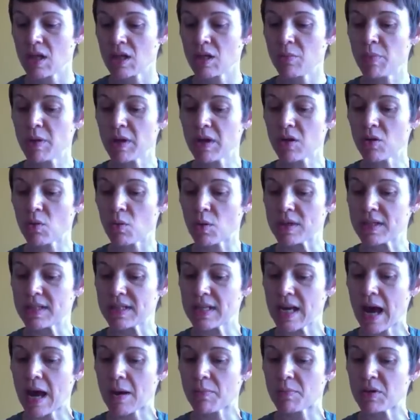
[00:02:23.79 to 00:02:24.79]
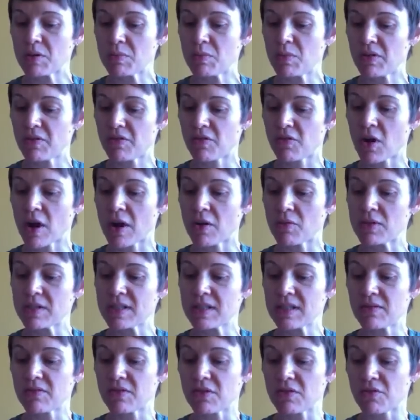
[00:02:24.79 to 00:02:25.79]
The bigger ones happened before I
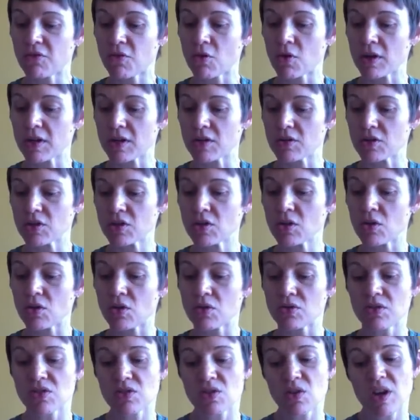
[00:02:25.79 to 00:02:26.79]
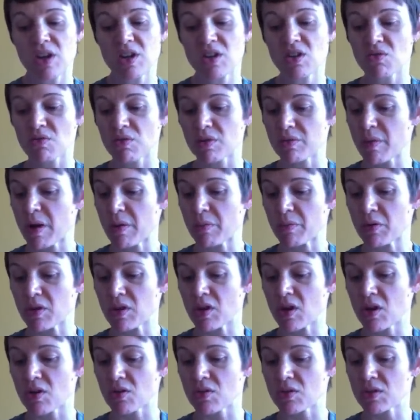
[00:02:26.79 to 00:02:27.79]
was even 4 years old, so I don't remember
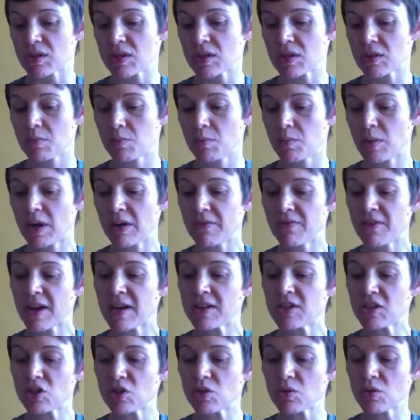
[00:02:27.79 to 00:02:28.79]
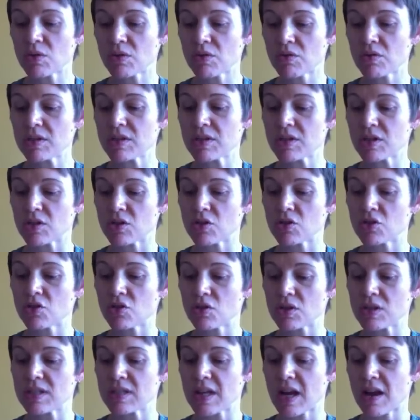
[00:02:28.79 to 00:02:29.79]
those. But I've had 2 or 3
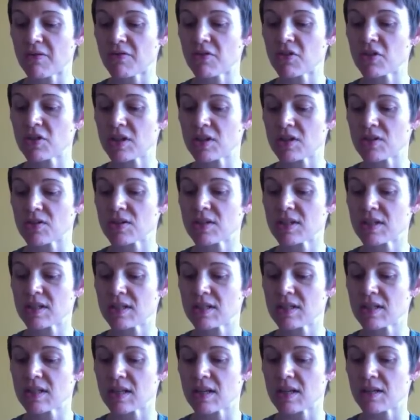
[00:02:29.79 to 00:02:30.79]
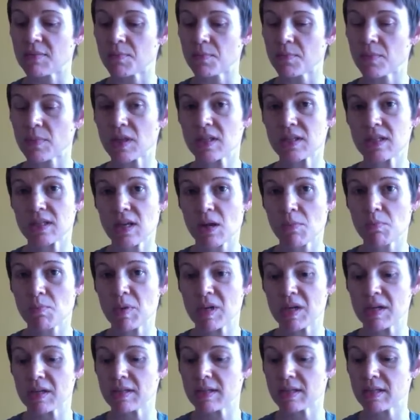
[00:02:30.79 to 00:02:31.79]
surgeries every year since then, some
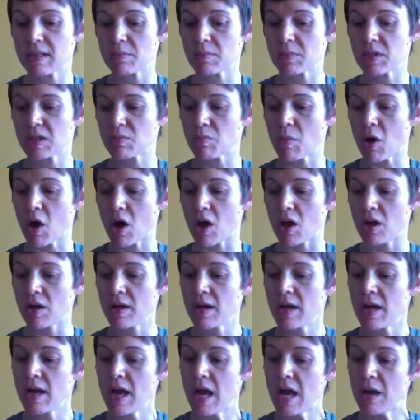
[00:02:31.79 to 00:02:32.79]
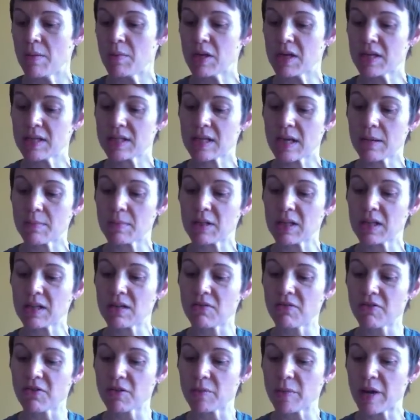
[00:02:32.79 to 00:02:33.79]
big, some small. Because I'm
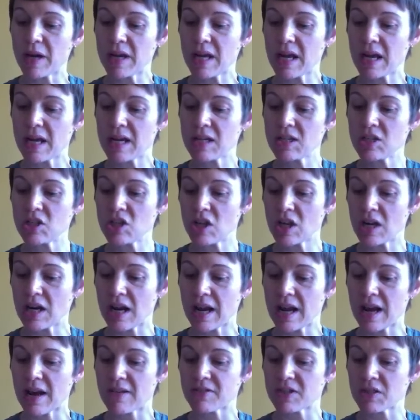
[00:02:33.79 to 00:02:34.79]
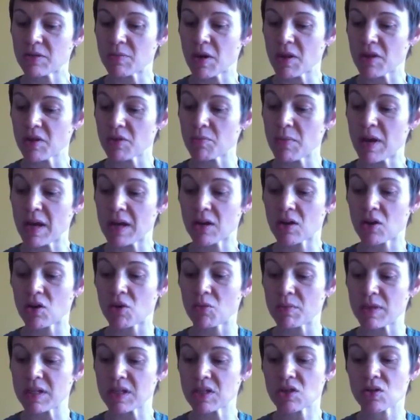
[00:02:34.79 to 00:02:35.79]
little for my age and I have some other medical
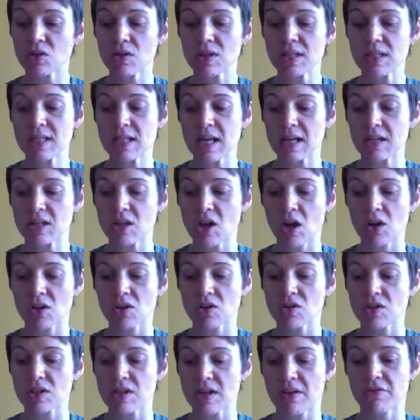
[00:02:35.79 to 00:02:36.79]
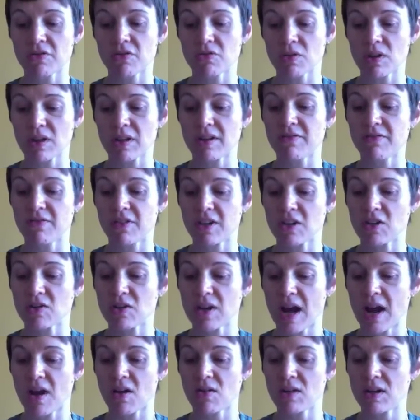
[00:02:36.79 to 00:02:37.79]
mysteries that doctors never really figured
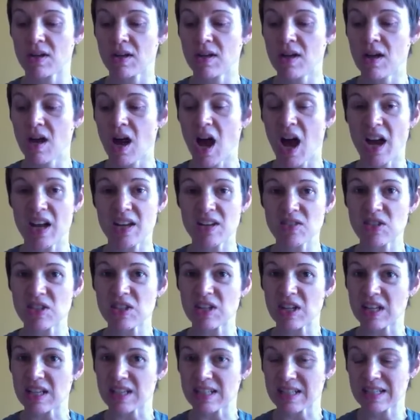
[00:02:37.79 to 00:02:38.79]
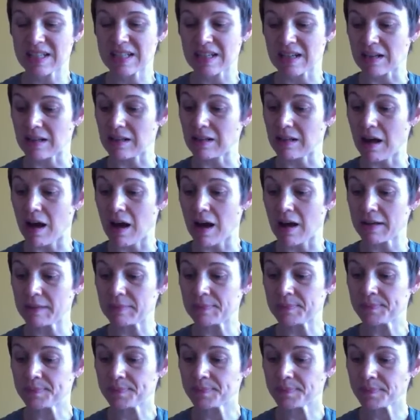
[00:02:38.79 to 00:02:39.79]
out, I used to get sick a lot.
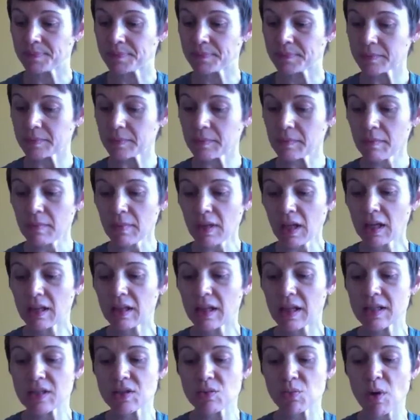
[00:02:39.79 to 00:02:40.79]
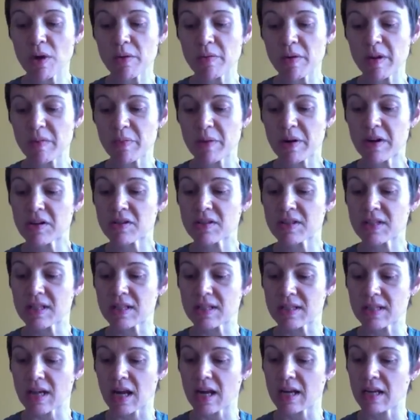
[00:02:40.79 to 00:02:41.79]
That's why my parents
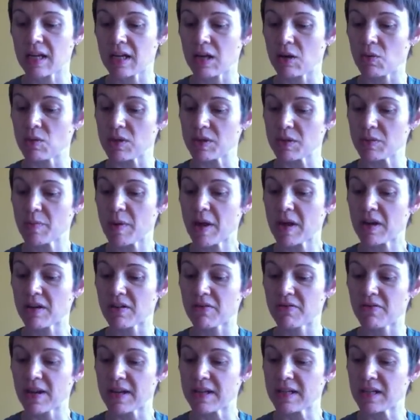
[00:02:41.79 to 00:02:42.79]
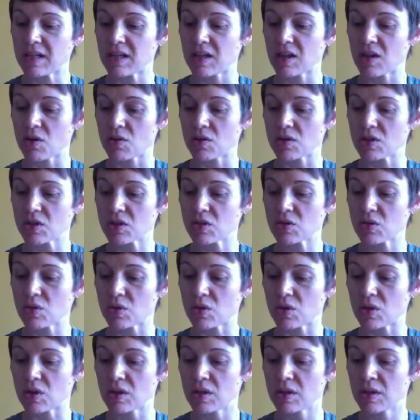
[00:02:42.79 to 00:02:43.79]
decided it was better if I didn't go to
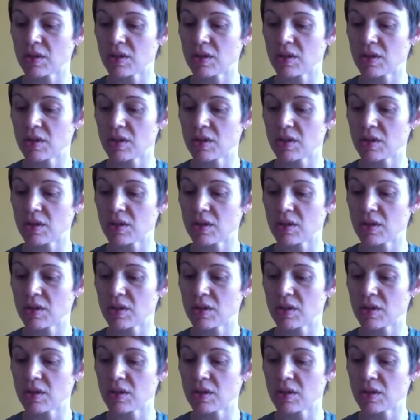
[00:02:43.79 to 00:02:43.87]
school.